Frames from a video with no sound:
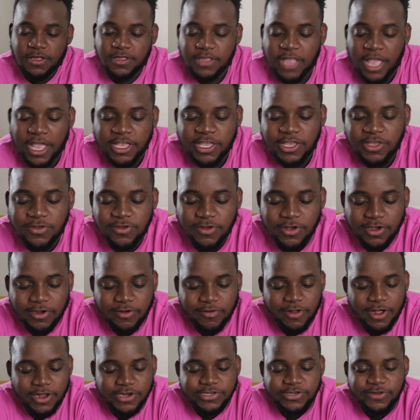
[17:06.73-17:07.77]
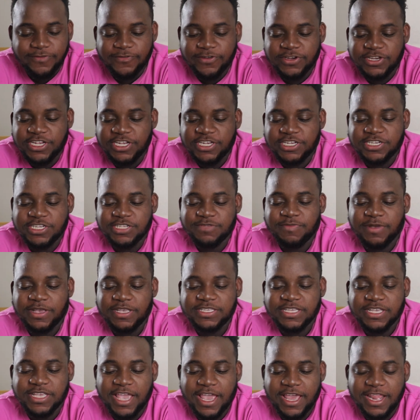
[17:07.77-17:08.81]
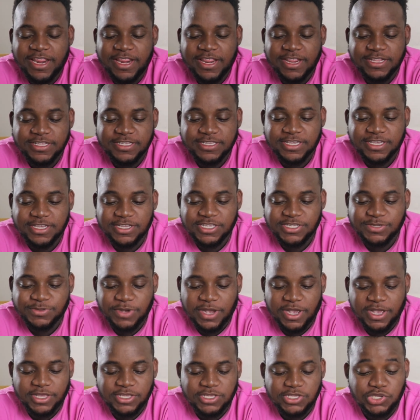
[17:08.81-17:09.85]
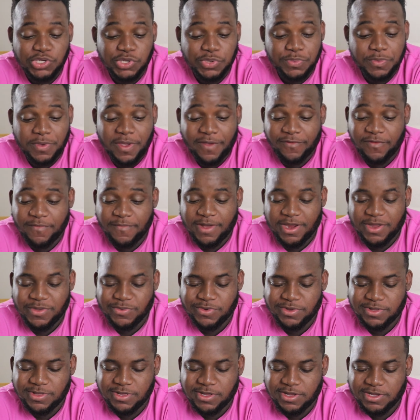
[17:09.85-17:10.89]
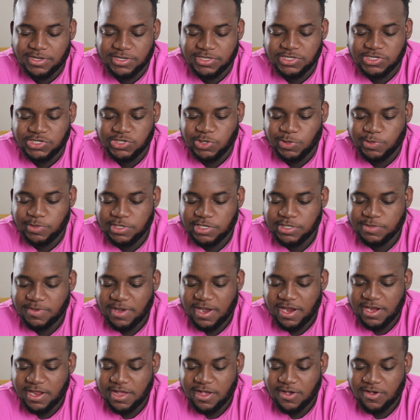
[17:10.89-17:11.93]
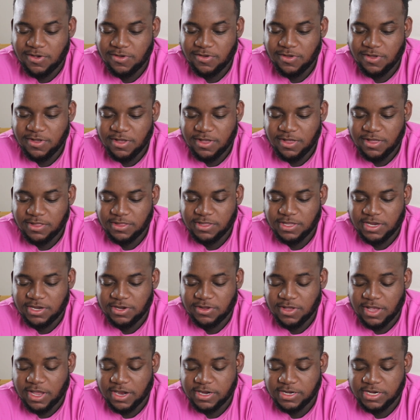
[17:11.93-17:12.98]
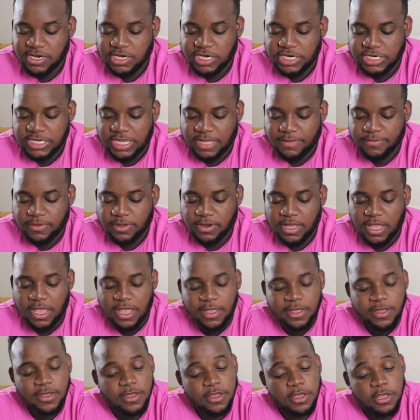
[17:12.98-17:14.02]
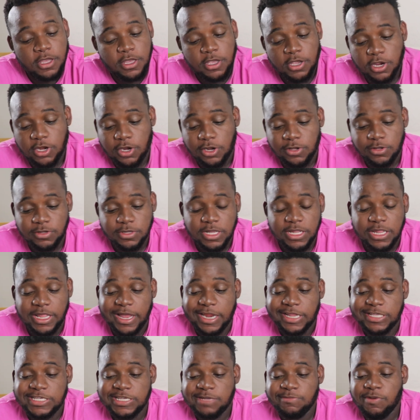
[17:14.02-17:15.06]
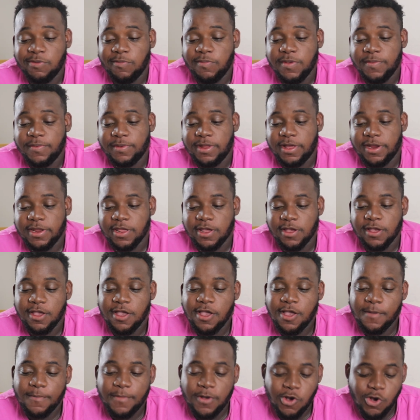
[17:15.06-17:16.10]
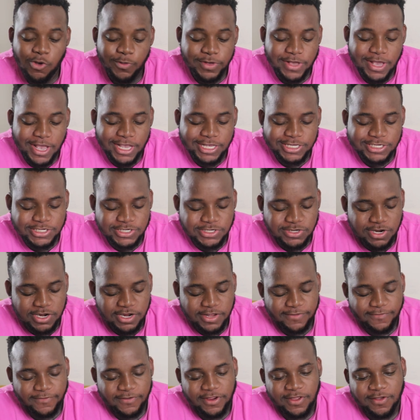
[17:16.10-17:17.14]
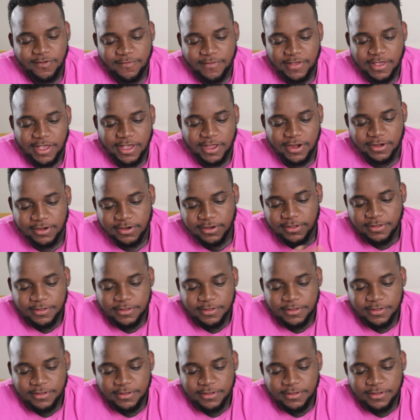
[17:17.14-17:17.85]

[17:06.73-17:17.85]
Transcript: Thank you, Uncle Roger, for teaching us basic editing skills. But I assume everybody would assume this by now. They don't have to teach us that. But hey, you know, a lot of simple people out here. I hope you guys enjoyed this video, man.